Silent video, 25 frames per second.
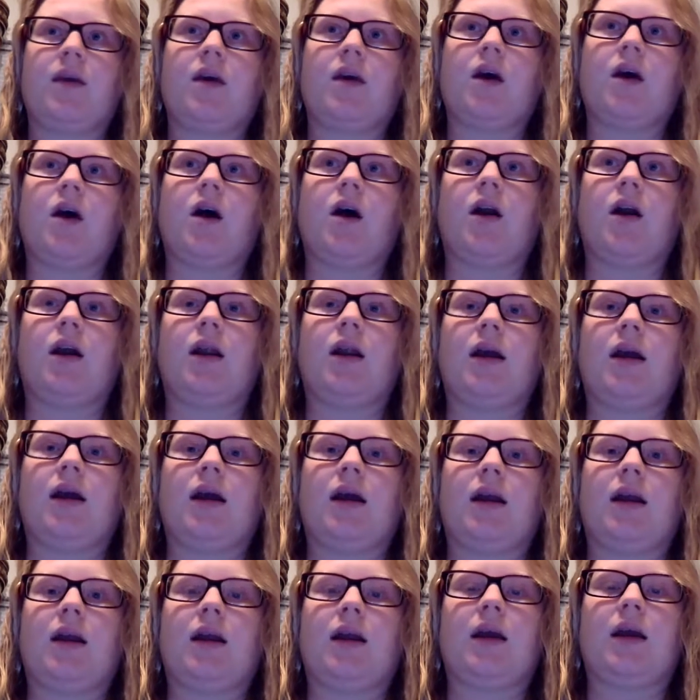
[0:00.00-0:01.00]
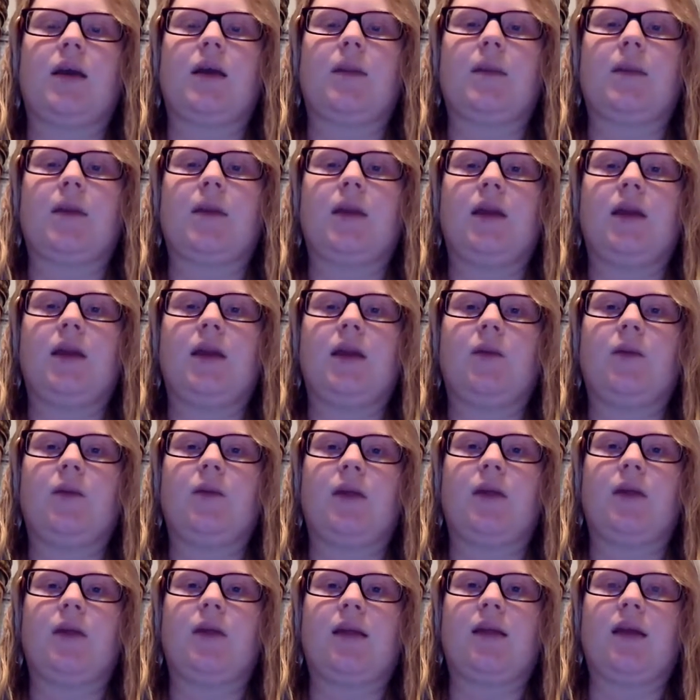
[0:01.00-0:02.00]
online company where they
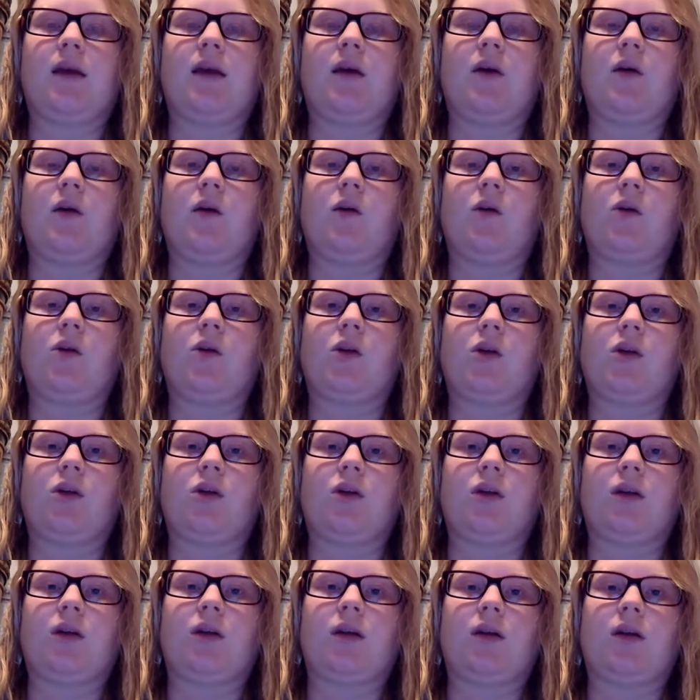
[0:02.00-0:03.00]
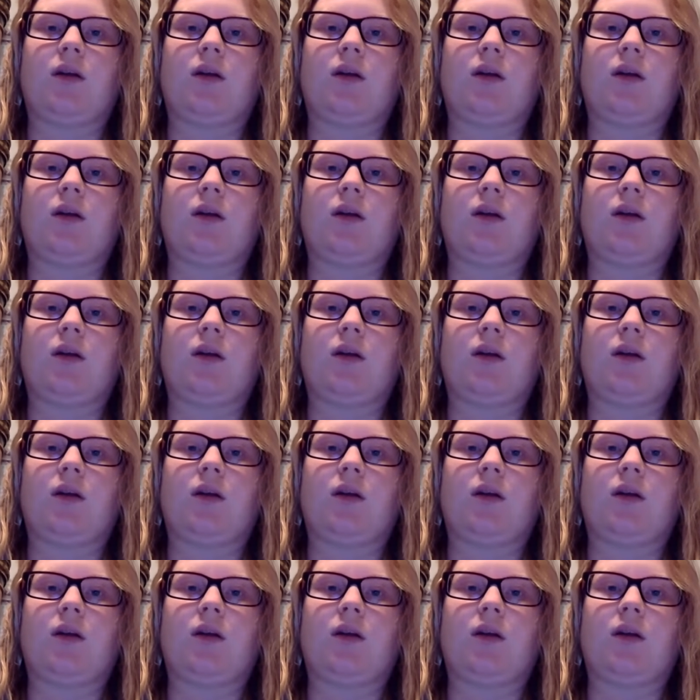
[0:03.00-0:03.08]
sell children